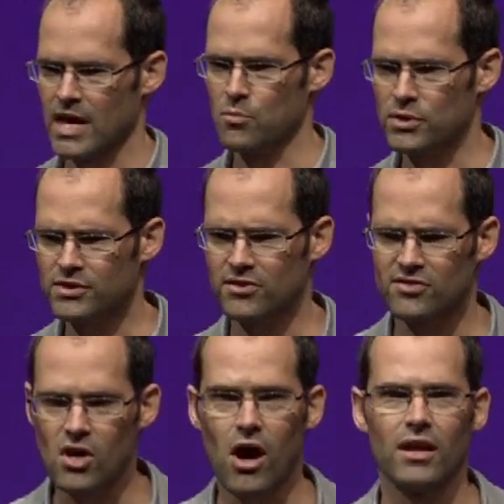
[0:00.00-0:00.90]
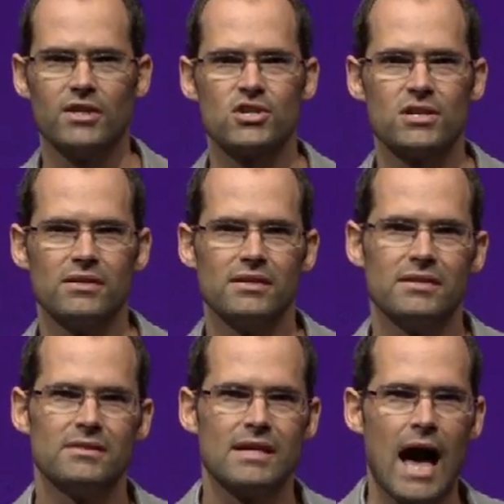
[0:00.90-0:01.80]
And with this knowledge,
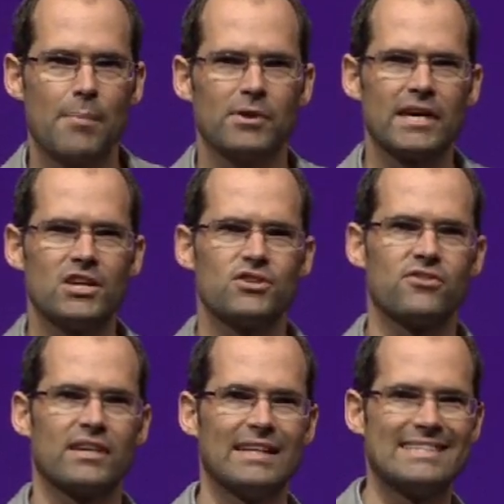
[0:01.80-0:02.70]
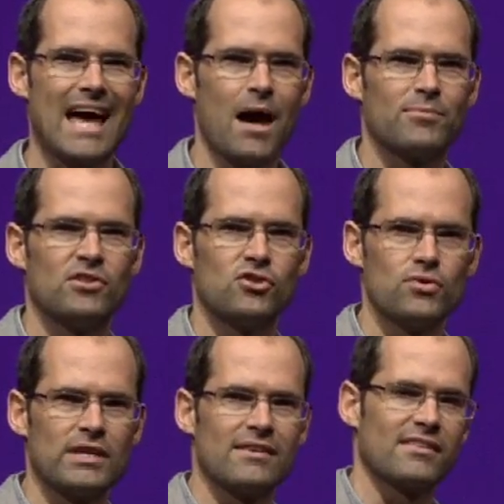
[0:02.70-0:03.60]
applications can adapt and
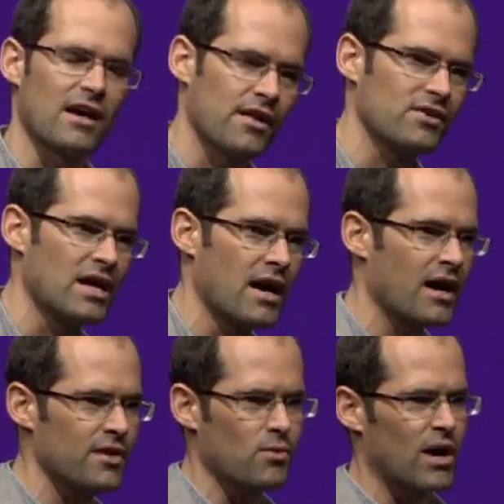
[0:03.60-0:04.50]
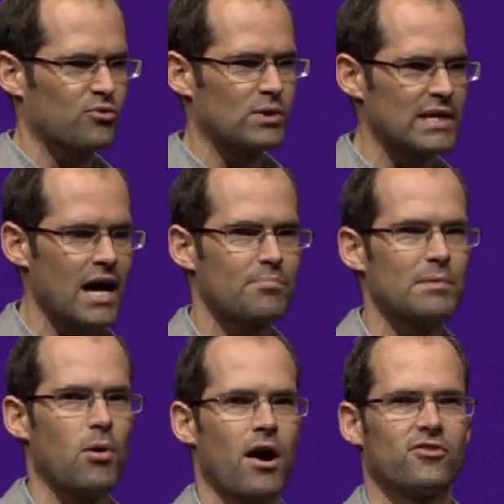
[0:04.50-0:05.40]
do things that otherwise would not
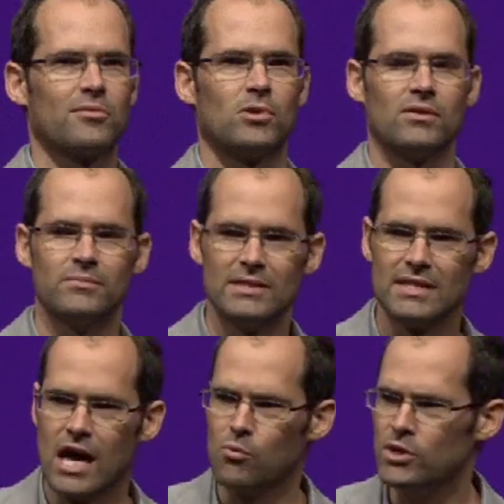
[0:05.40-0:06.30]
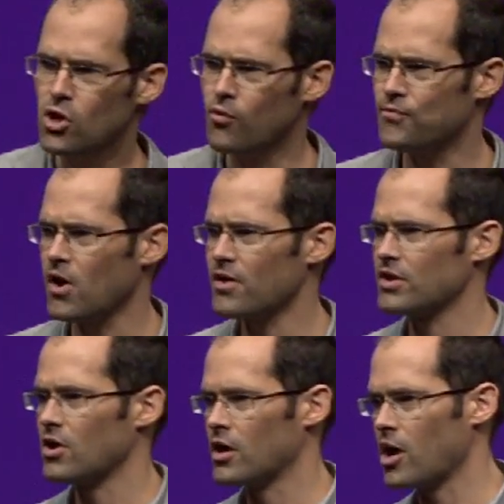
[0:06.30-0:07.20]
be possible. And we go
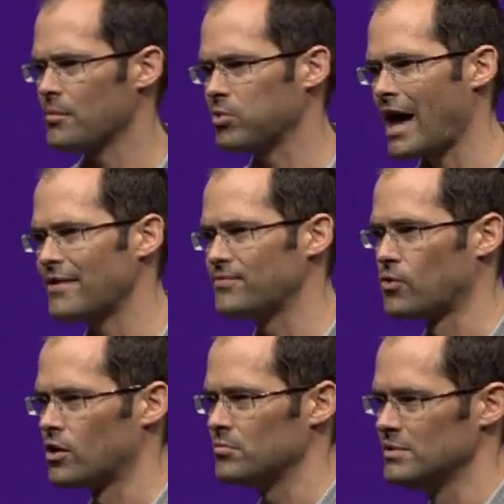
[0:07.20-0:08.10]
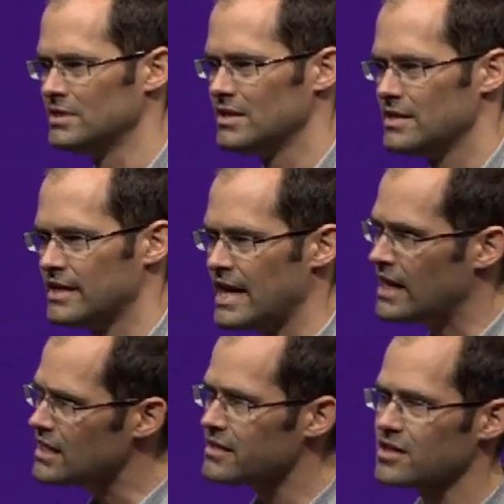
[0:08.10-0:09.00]
farther on our platform than
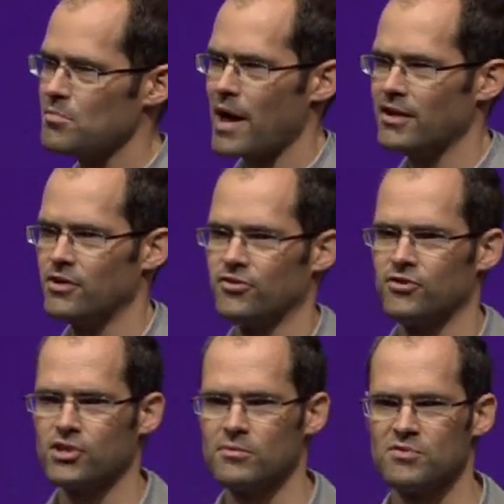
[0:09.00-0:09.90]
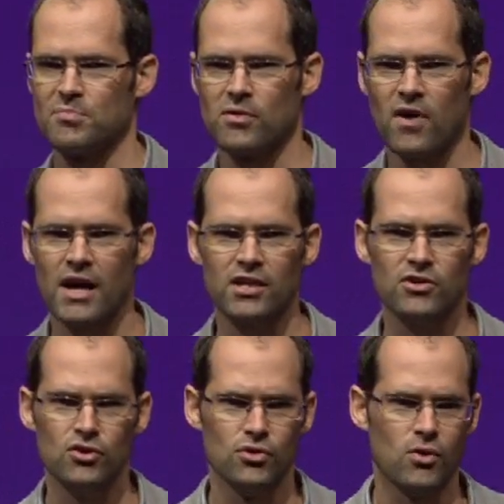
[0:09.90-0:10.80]
any of the competitors in terms of
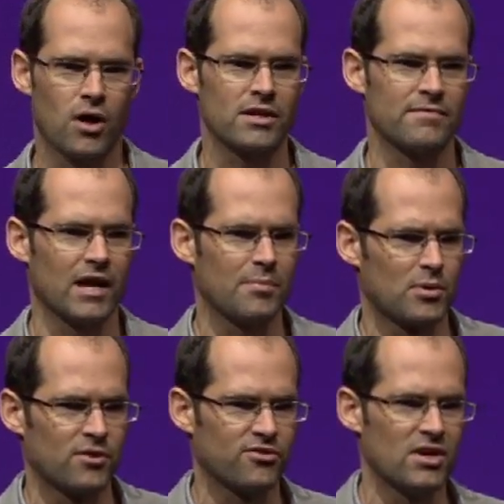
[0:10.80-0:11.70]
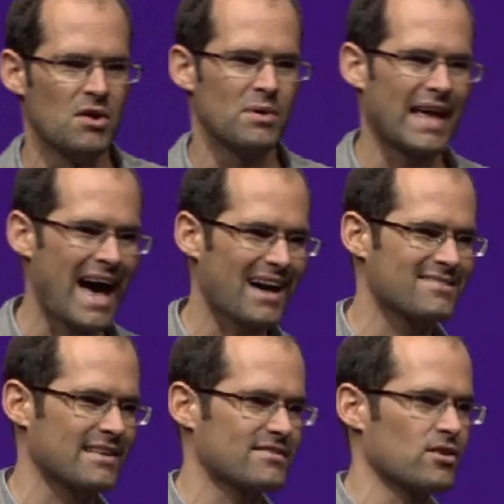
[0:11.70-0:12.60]
providing you, our developers, with
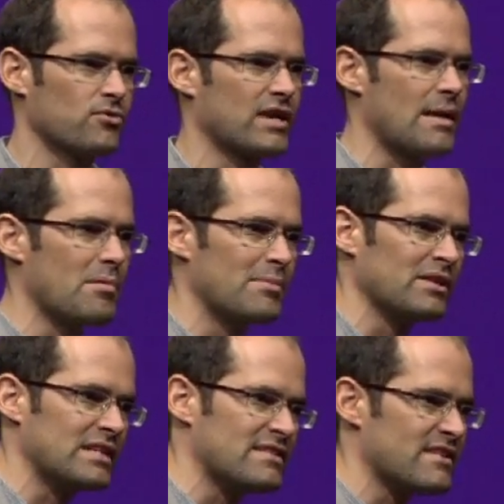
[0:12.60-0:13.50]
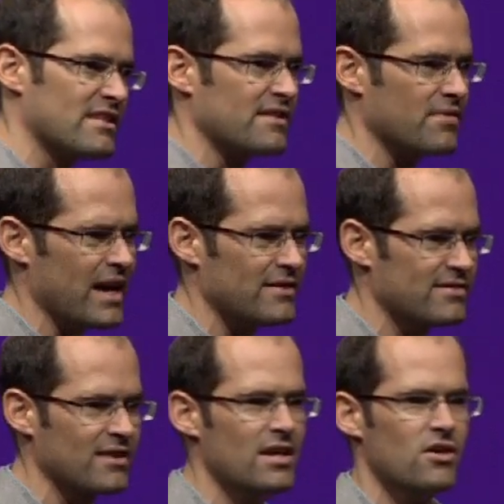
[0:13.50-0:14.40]
access to those capabilities in the
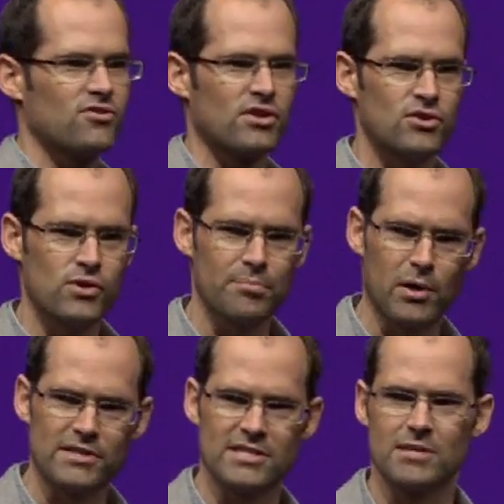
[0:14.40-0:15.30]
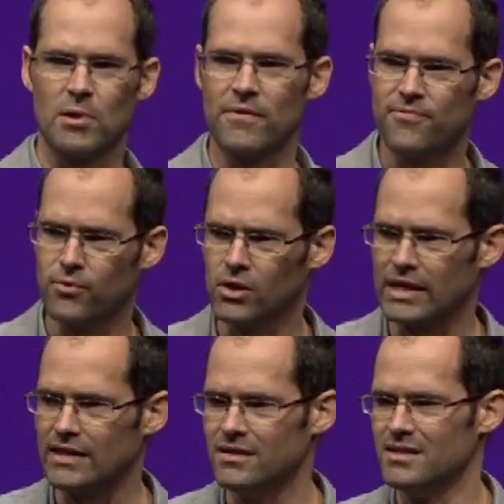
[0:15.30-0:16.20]
device so that you can participate
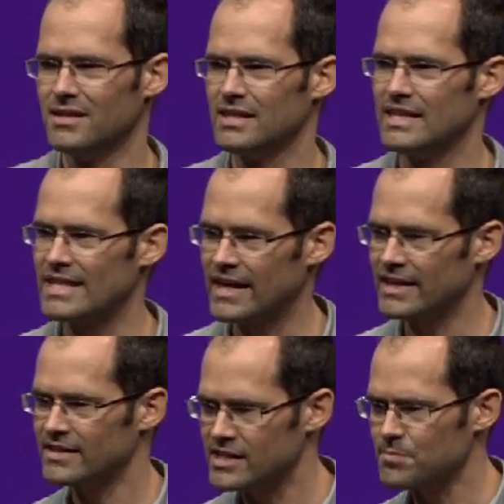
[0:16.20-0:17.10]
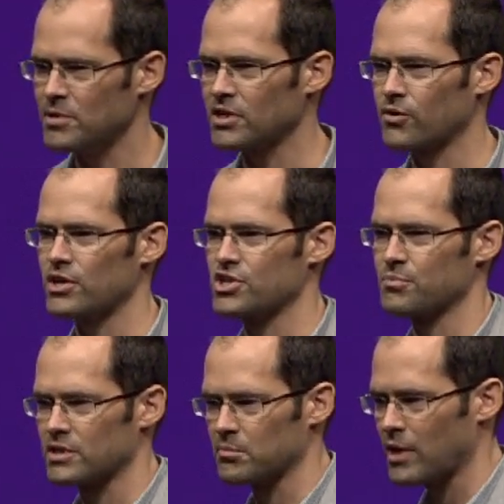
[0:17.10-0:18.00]
fully in that deep
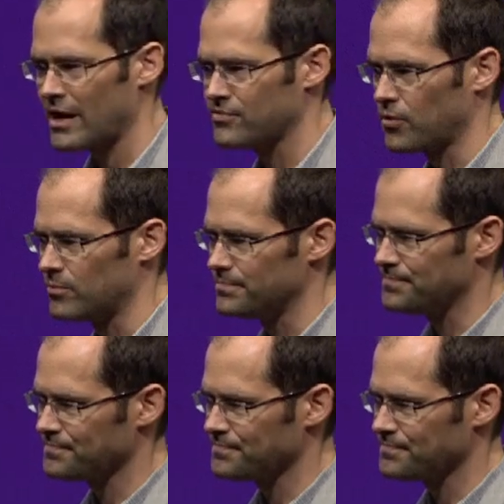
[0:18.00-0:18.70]
integration with the platform.